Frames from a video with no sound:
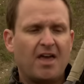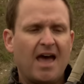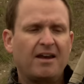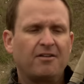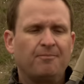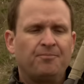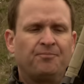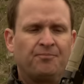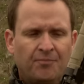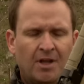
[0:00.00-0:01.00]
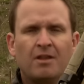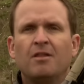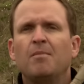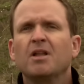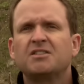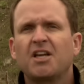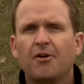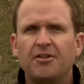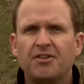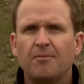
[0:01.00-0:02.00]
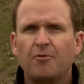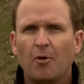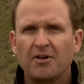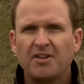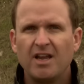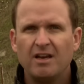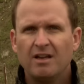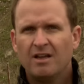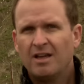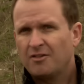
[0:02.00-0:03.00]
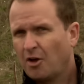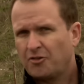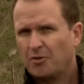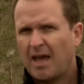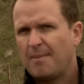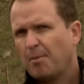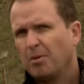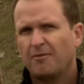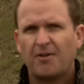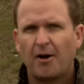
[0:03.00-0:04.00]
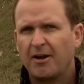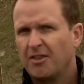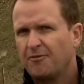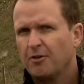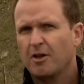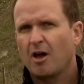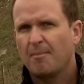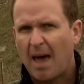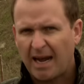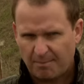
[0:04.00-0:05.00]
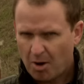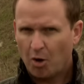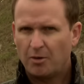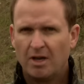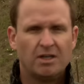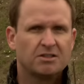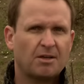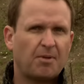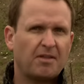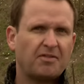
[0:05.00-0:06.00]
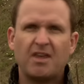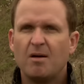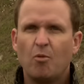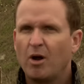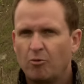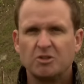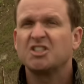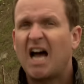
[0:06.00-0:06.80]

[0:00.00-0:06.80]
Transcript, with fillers: to that, the military's M14 is also capable of firing in the fully automatic mode, something that the M1 was